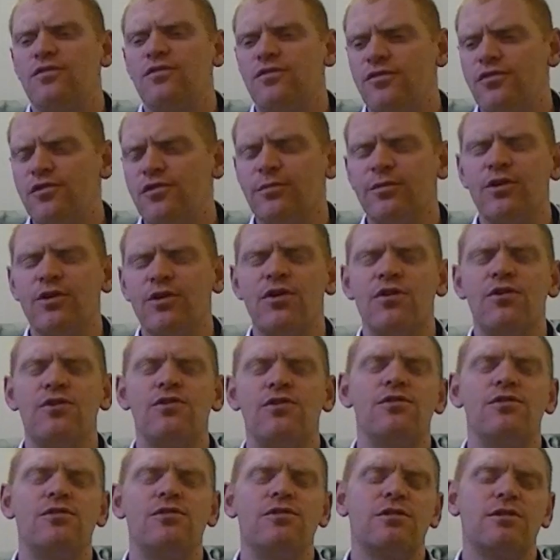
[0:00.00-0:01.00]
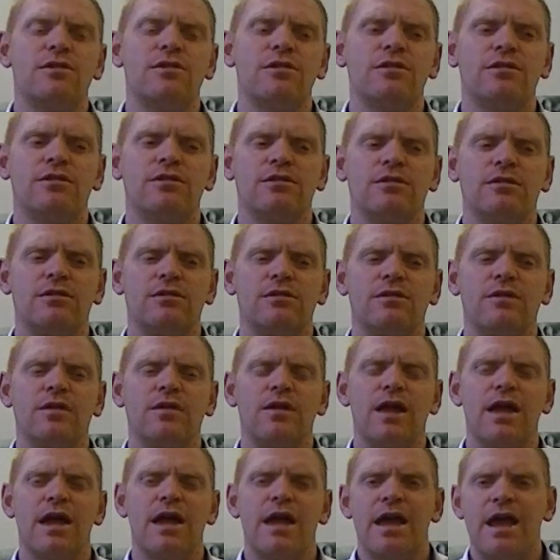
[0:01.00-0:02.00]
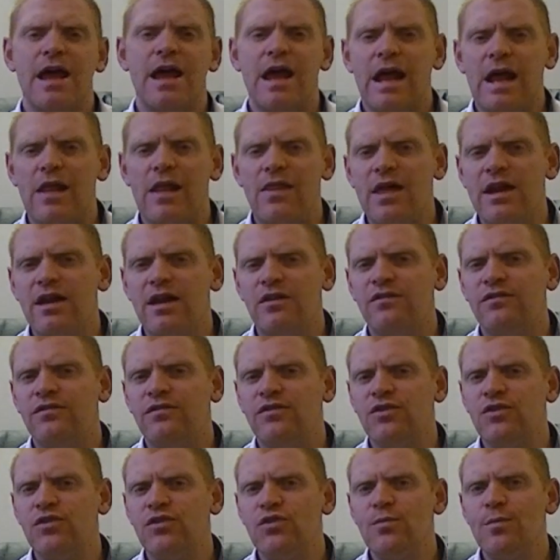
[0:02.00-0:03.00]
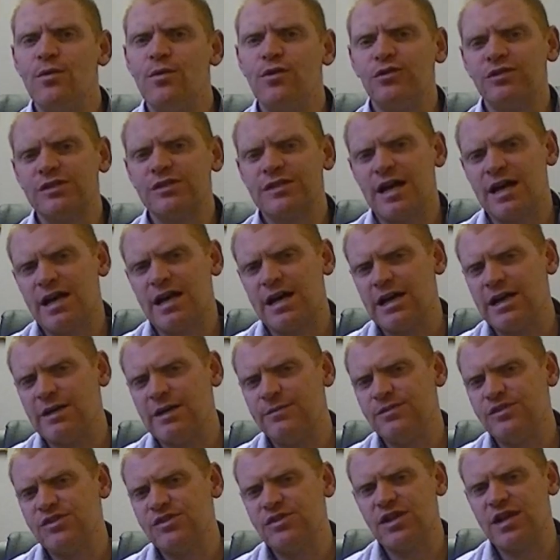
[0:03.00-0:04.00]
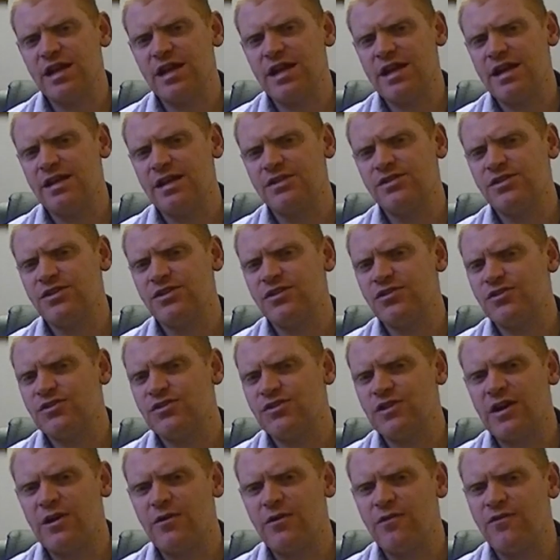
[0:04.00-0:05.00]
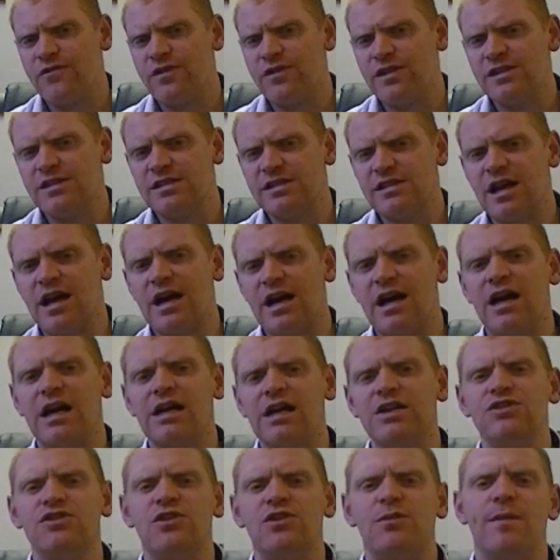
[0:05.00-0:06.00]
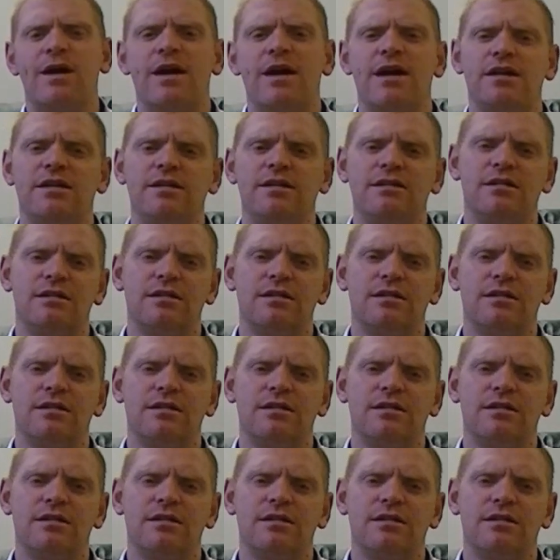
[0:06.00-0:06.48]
from coke. And then a few more times say to yourself inside your mind,